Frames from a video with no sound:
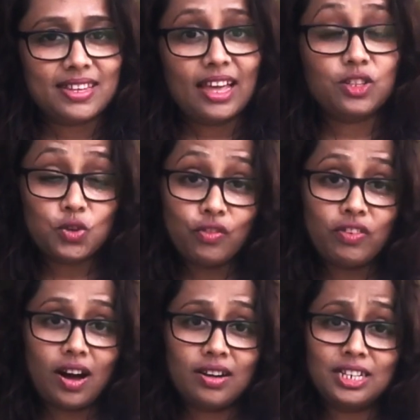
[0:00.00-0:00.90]
and so
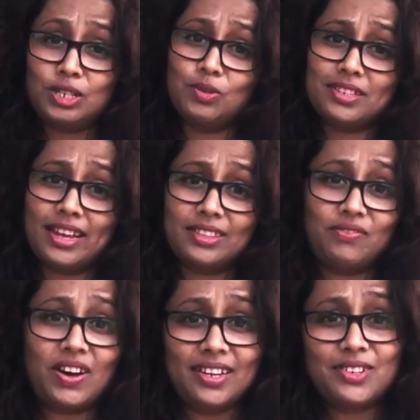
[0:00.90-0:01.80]
far it looks like the
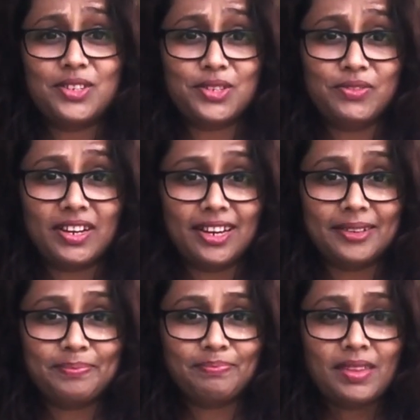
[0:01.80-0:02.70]
virus is winning.
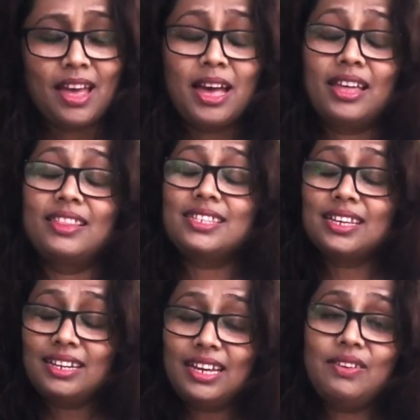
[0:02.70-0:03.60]
This can
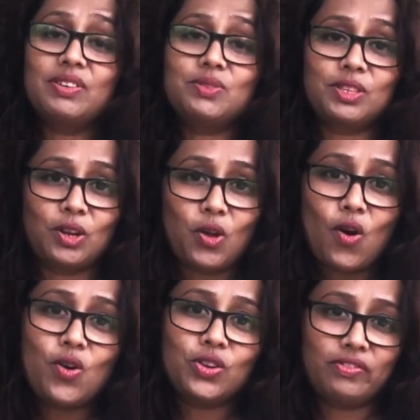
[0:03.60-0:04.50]
leave us with a
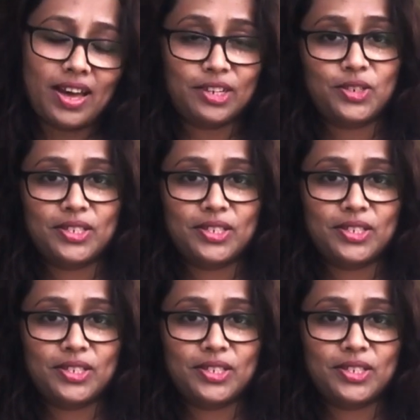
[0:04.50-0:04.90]
lot of anxious